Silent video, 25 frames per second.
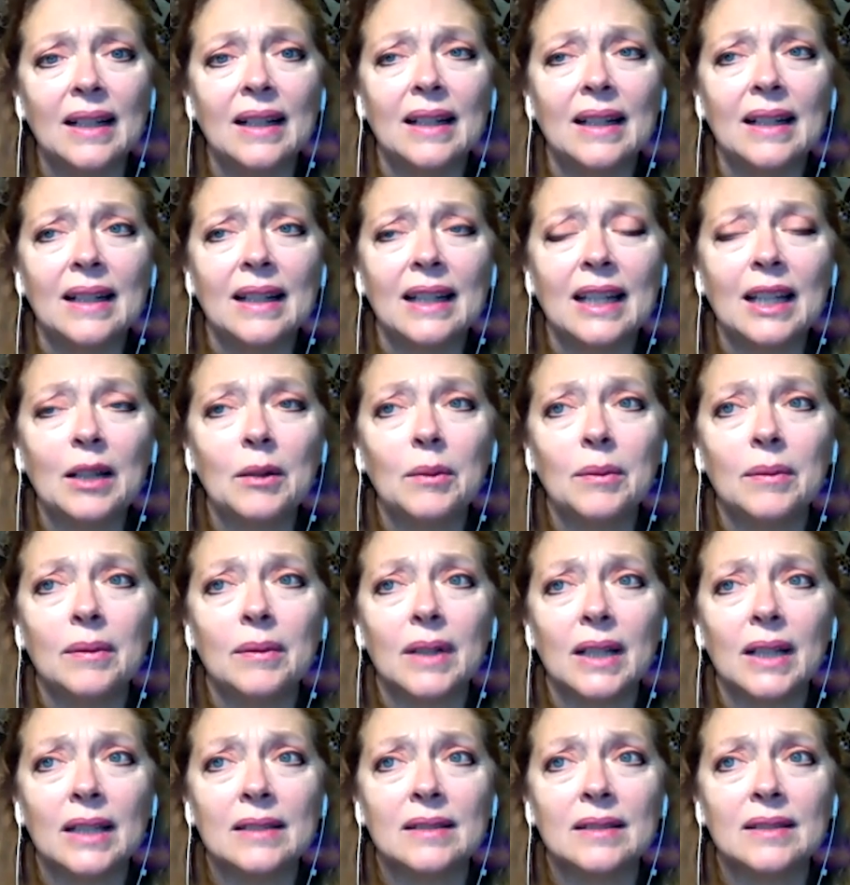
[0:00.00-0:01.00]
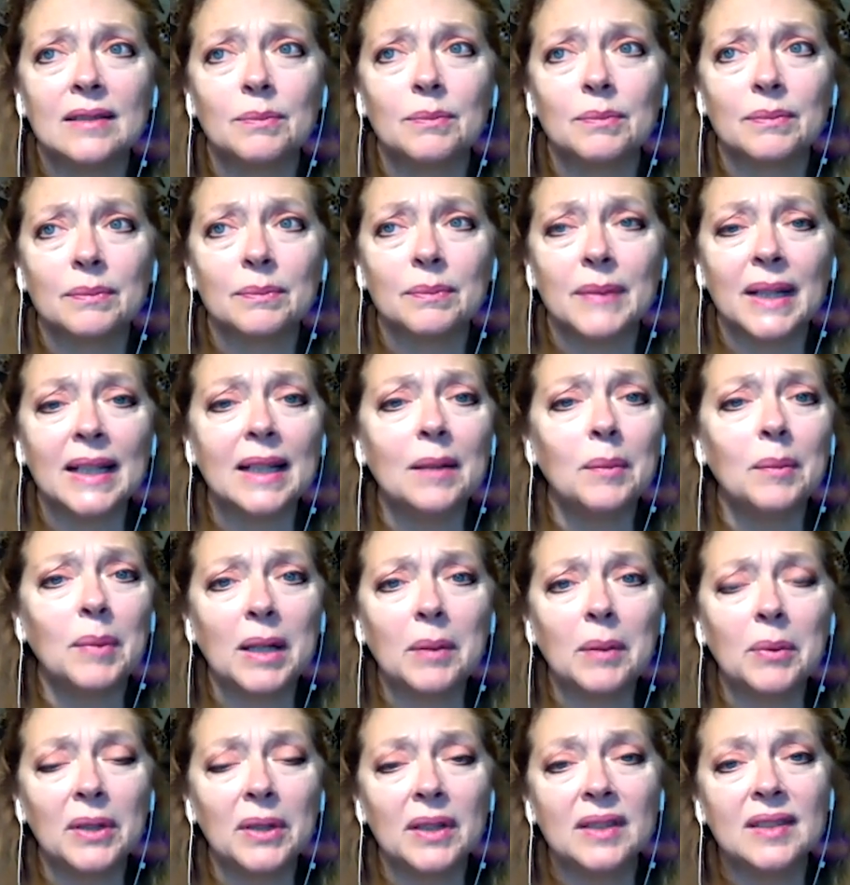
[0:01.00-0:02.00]
He is, many
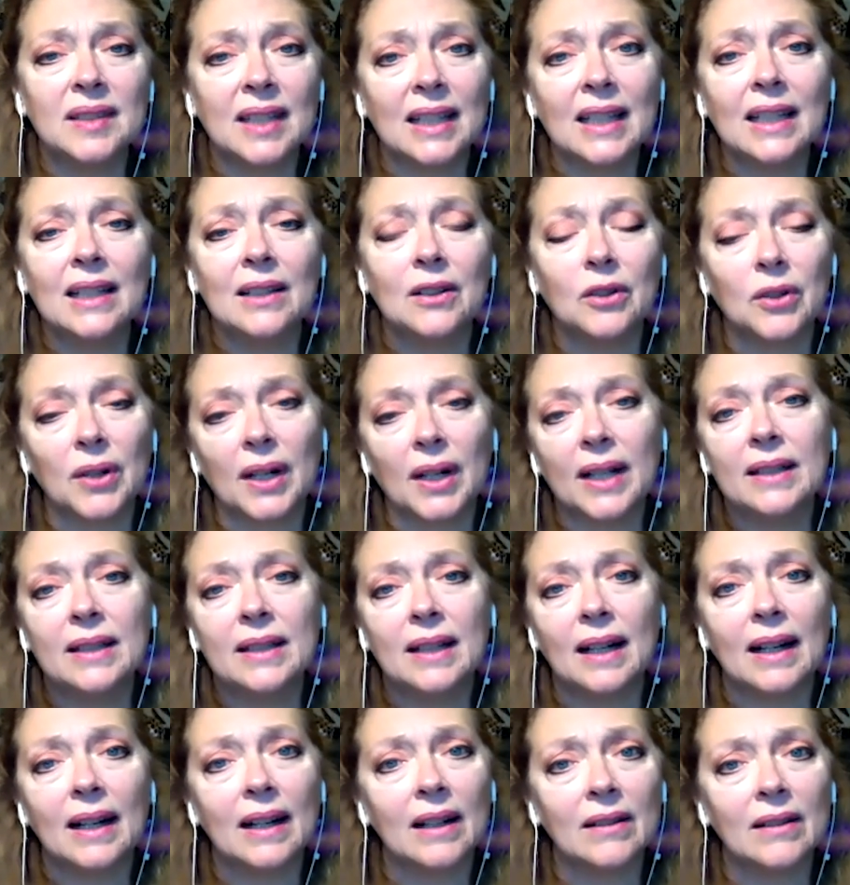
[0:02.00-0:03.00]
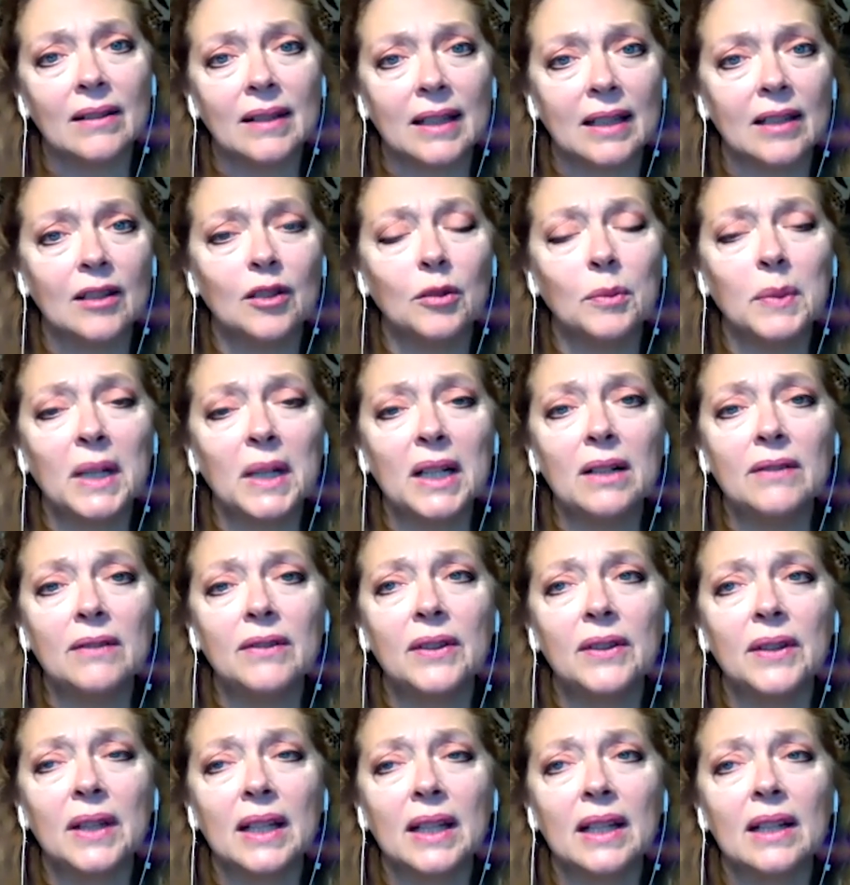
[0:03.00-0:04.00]
people as he had tried to hire to kill me
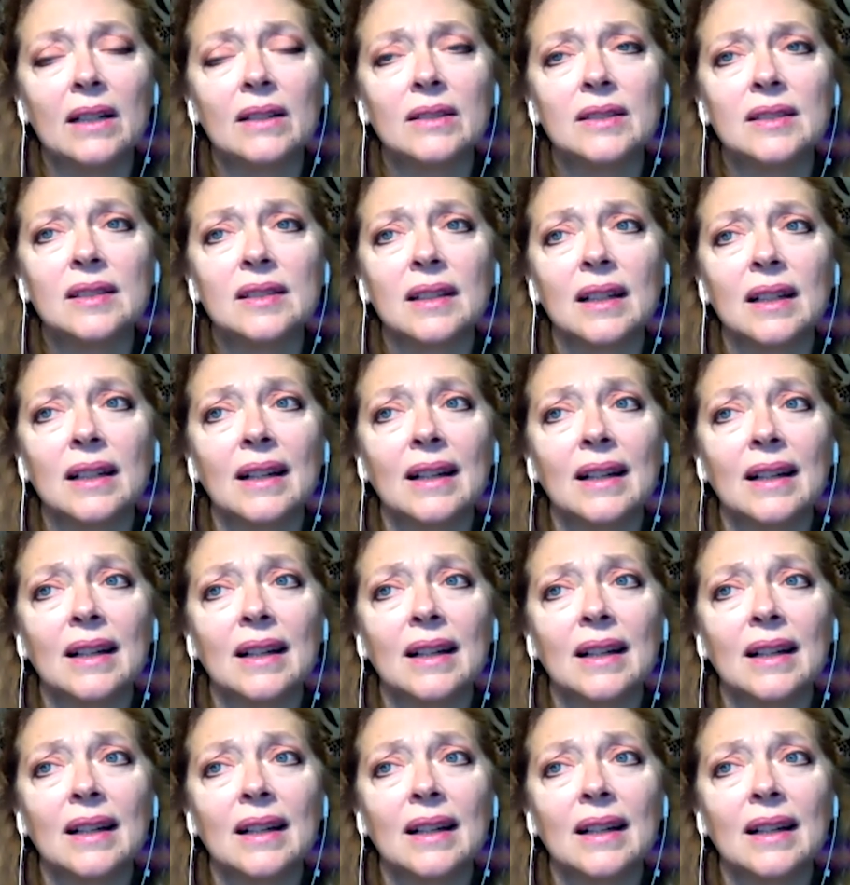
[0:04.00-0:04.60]
over the years,